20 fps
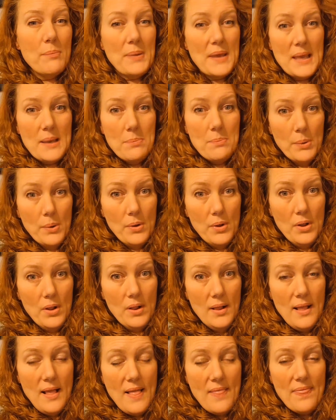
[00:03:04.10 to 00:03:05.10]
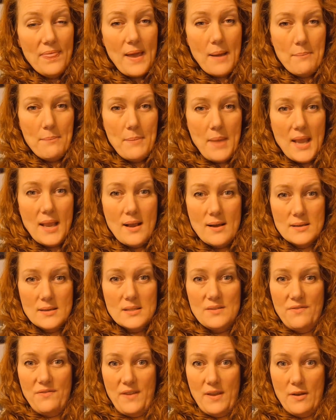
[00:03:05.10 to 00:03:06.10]
the people that make
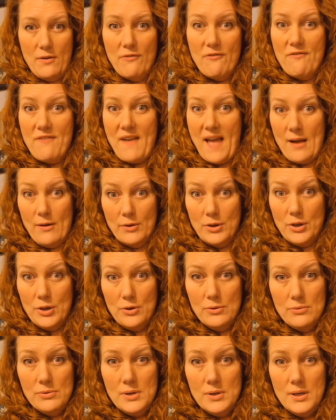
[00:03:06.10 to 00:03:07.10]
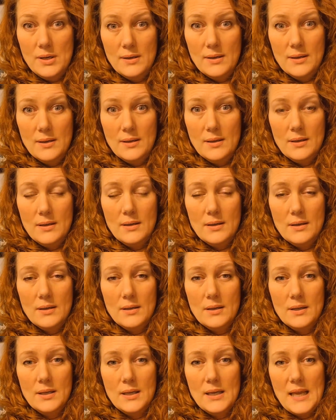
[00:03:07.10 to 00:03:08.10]
us feel valued,
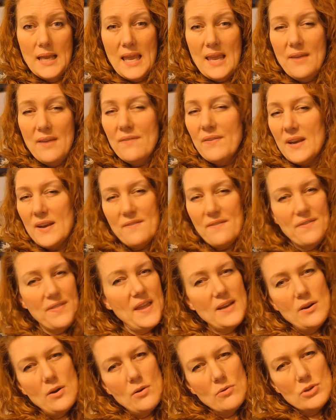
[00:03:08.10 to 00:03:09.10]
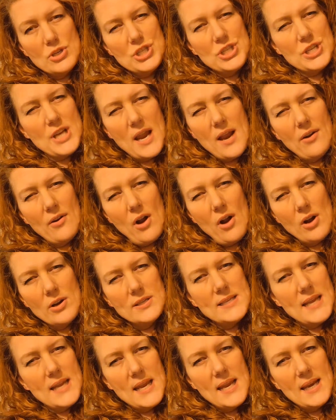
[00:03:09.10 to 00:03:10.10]
even if they don't share our
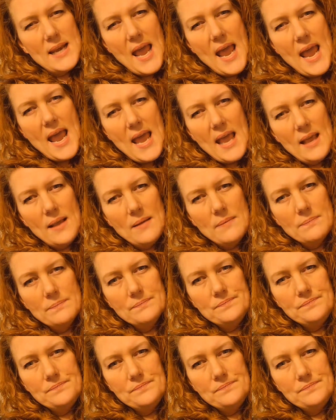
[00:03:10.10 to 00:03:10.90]
DNA.